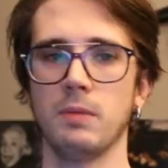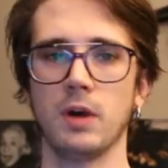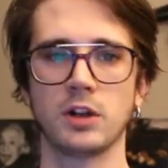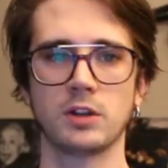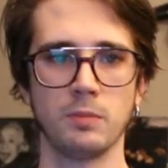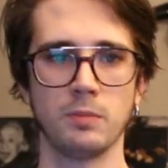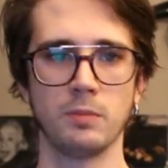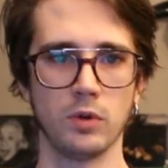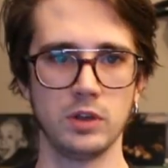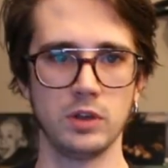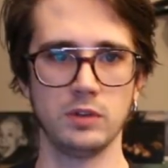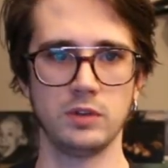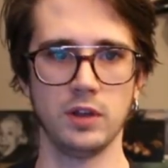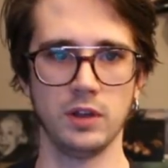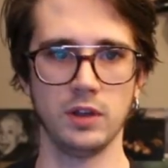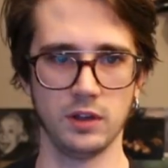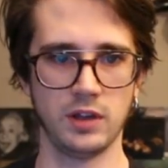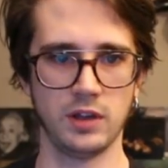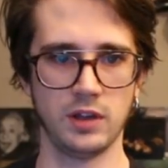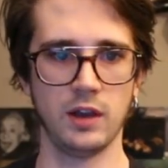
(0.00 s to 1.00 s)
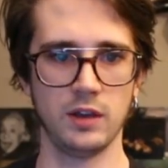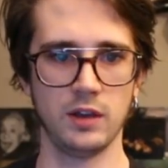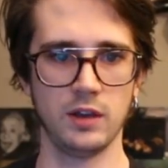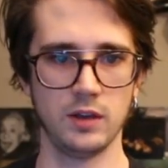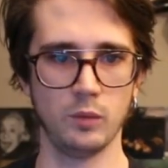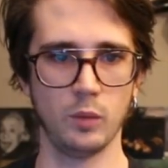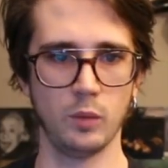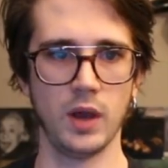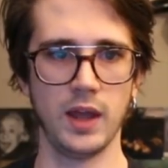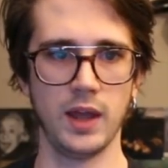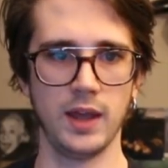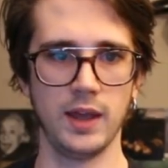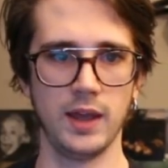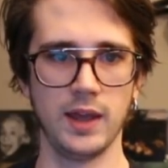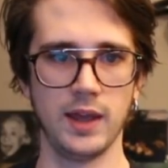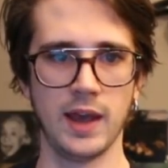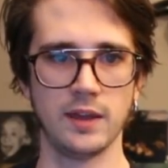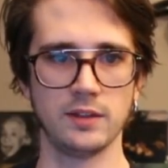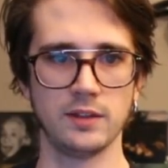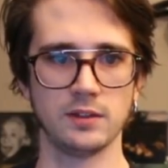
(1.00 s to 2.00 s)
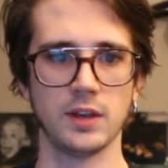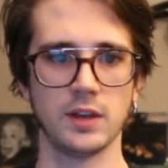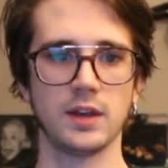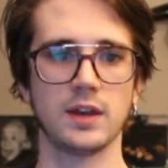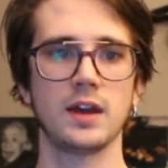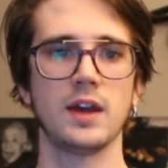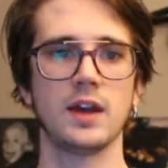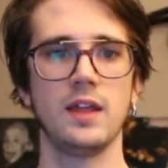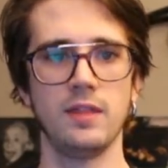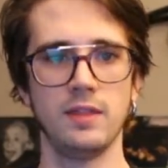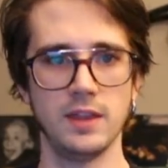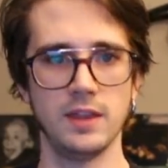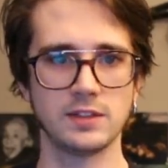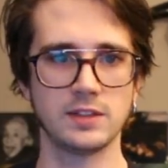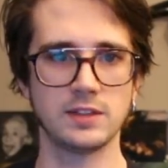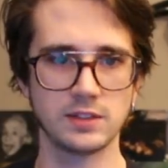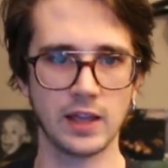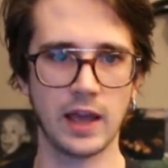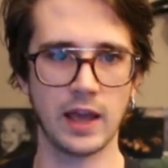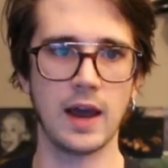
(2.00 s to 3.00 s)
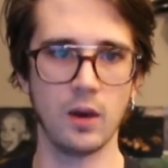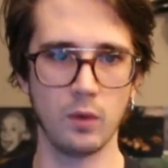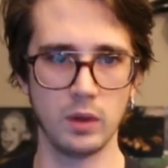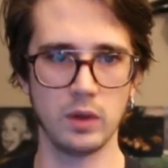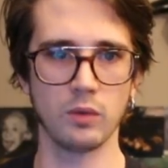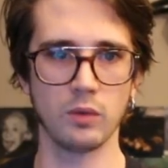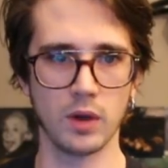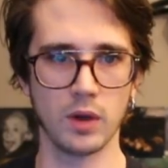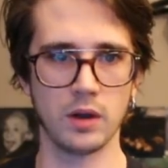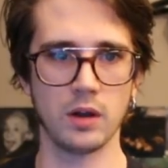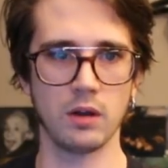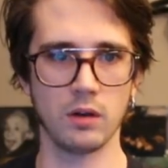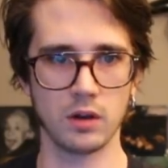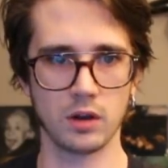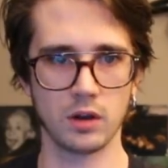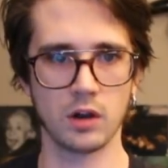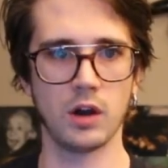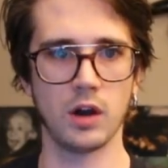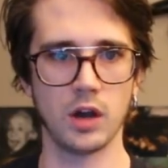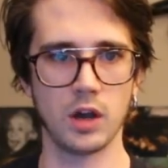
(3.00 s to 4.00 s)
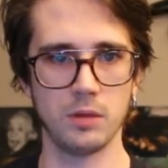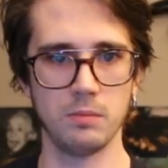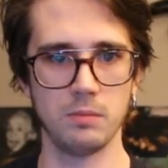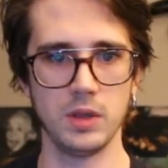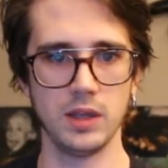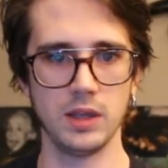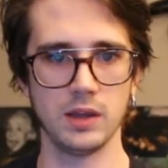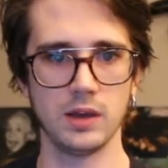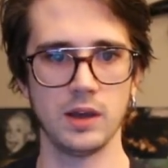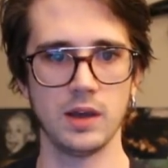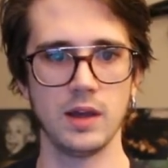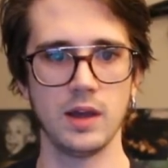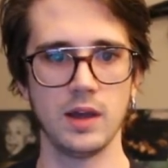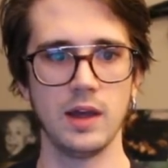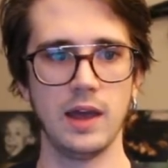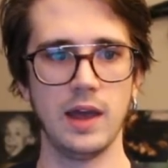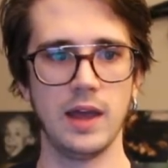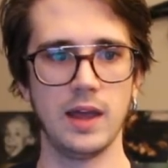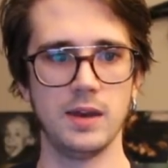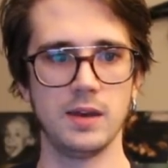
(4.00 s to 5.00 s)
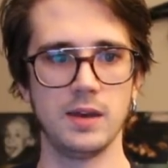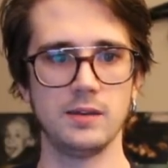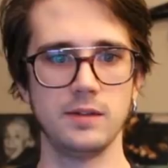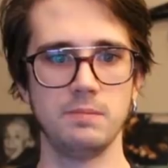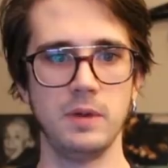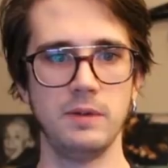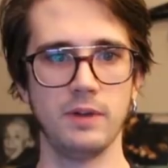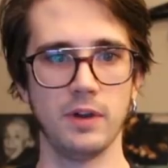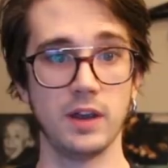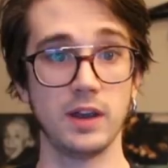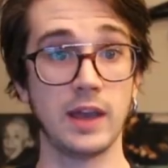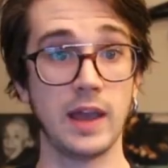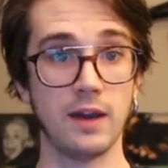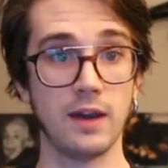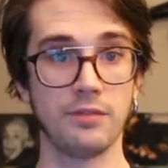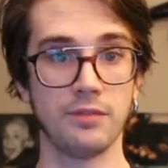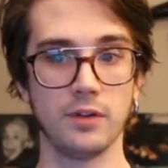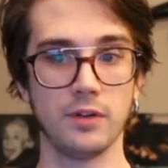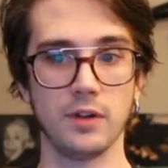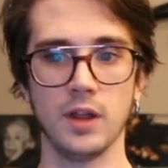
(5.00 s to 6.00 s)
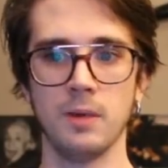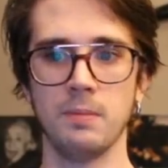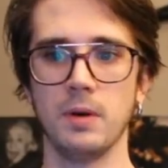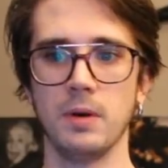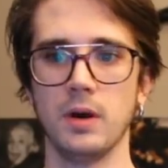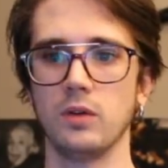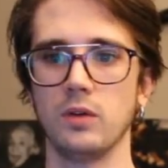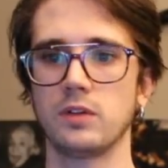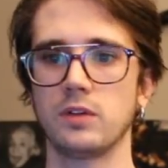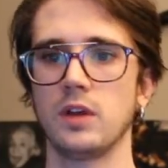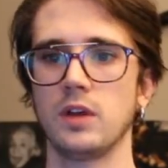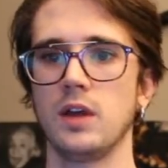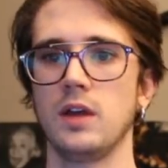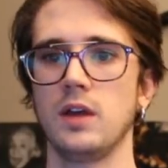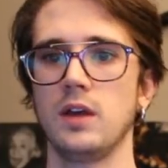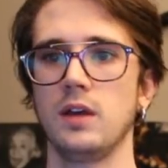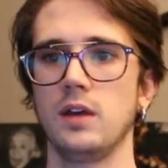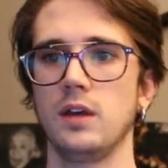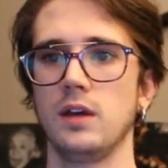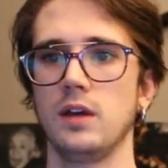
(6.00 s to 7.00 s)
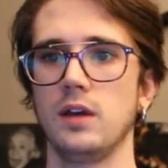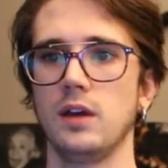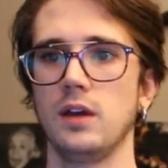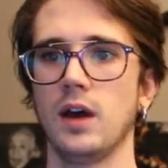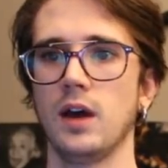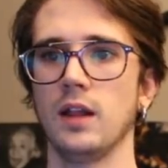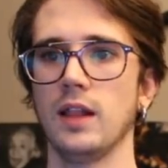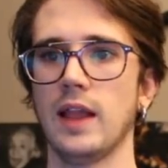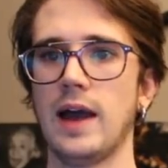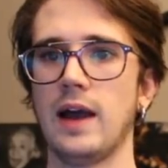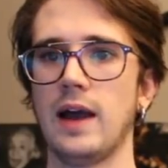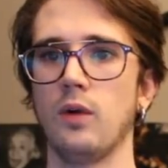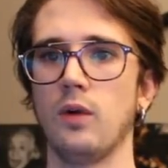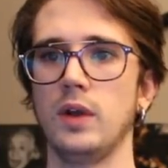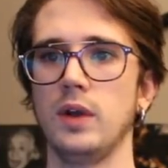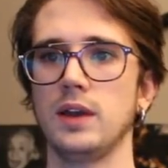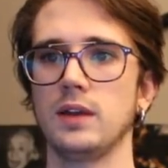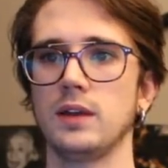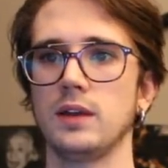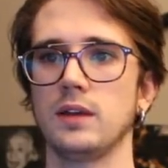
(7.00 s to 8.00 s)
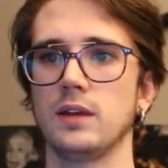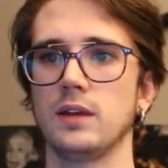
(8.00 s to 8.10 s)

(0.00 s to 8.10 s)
more utilitarian way as this is how we run our economy, and be very careful about allowing